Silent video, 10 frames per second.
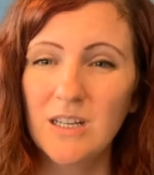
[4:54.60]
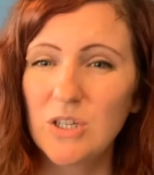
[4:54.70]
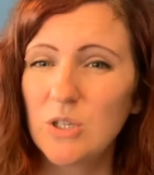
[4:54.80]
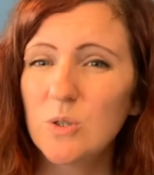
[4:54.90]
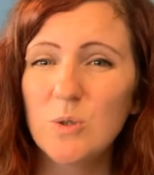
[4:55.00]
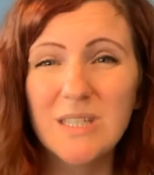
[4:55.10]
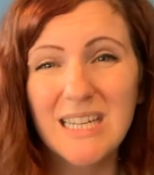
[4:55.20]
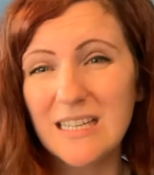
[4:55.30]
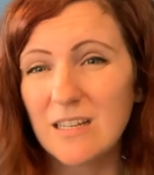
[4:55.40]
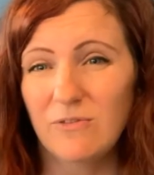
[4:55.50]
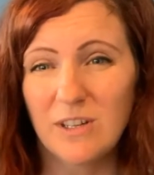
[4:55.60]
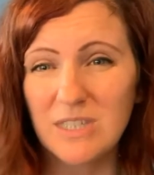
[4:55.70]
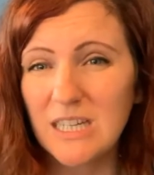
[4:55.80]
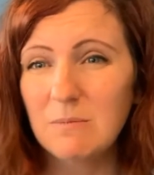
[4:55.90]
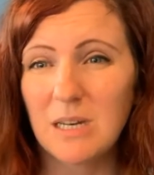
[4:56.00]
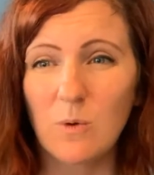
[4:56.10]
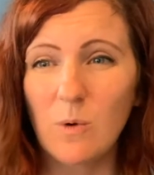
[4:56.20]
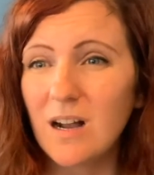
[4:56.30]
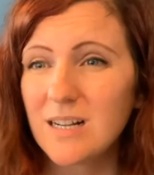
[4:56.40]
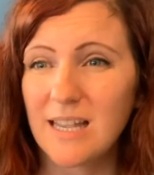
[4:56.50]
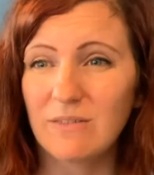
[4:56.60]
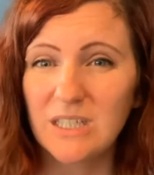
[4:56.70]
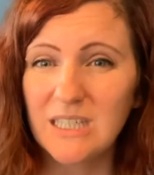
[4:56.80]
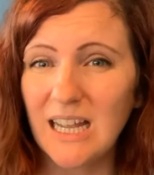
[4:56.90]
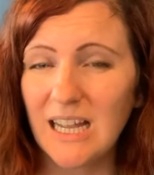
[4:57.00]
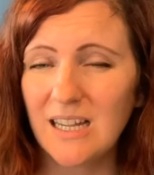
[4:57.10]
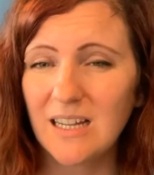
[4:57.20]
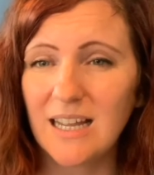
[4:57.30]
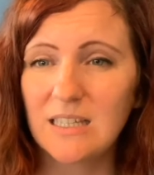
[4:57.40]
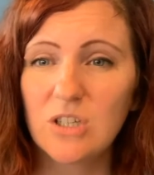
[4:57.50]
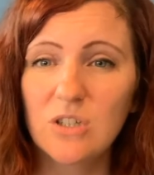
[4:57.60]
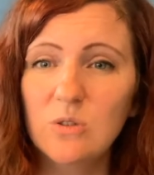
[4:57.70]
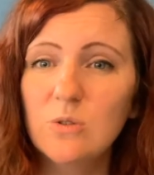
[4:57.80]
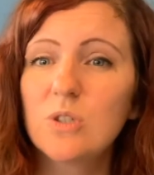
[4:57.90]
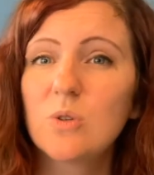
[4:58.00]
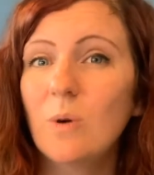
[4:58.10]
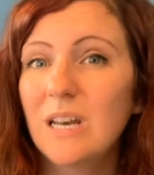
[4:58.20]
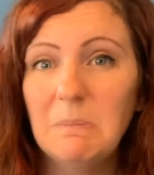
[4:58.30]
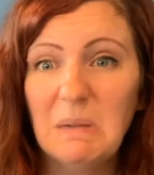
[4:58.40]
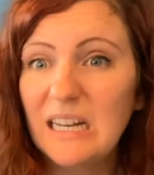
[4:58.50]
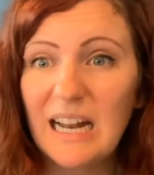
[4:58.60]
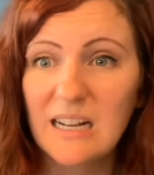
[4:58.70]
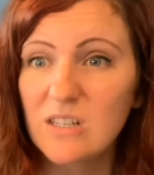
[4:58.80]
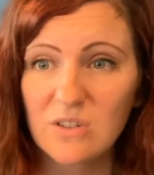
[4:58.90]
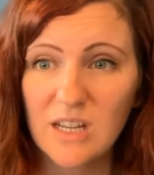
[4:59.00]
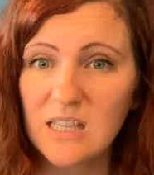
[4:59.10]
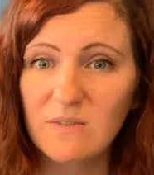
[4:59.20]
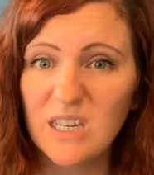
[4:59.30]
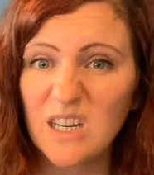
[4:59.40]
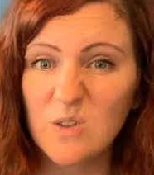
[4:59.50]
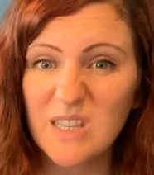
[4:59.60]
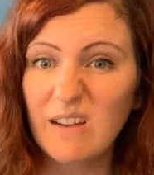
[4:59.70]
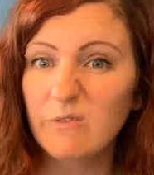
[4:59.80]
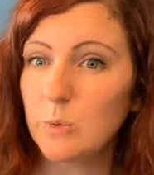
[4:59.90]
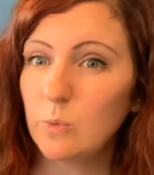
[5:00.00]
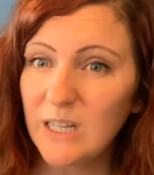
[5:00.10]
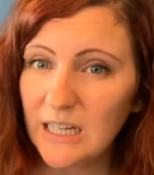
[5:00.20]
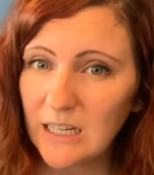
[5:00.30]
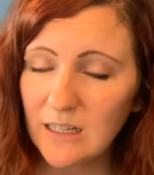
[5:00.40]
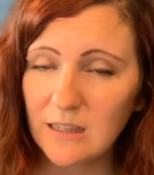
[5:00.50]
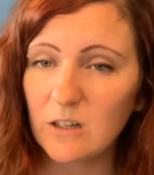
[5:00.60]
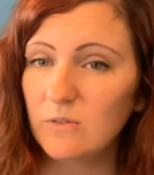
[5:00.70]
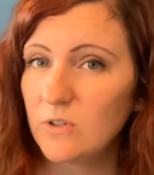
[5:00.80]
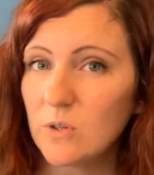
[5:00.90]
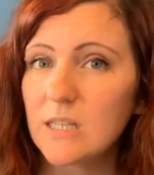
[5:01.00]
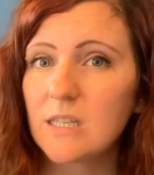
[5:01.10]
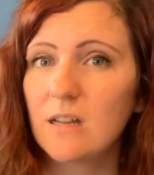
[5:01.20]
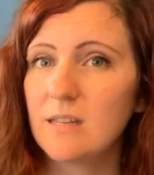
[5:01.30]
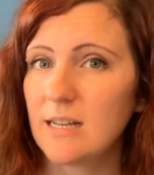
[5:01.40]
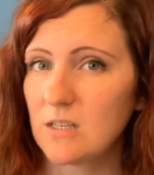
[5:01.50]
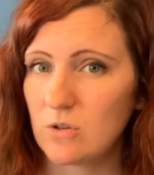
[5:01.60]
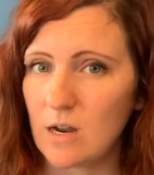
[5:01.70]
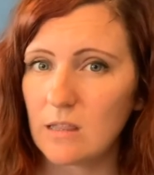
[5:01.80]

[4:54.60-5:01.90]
2 10 to 15 minute walks every day, and 2 20-minute exercise videos every week that are focused on that strength